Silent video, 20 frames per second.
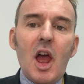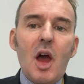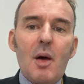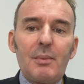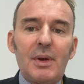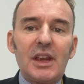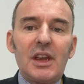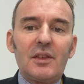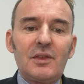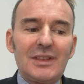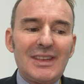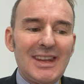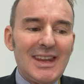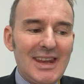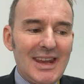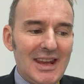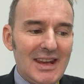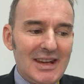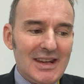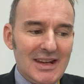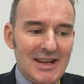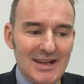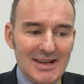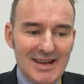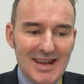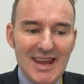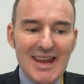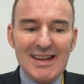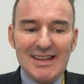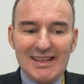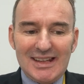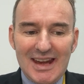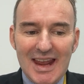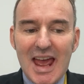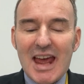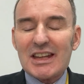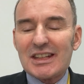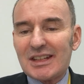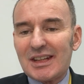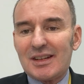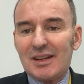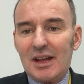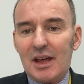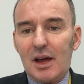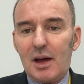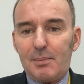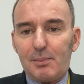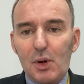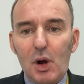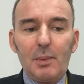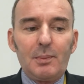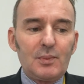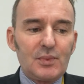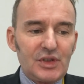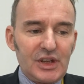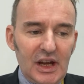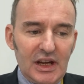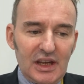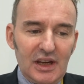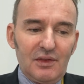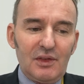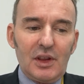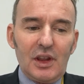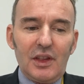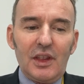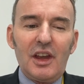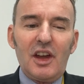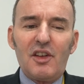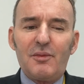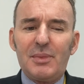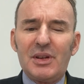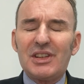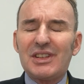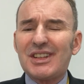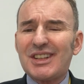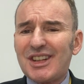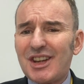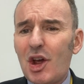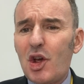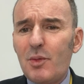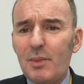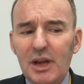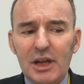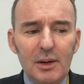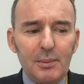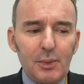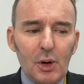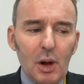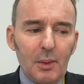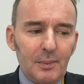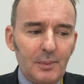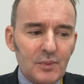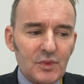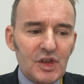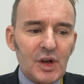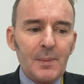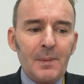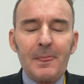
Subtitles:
but given the ETS problems, and given that there have been so many problems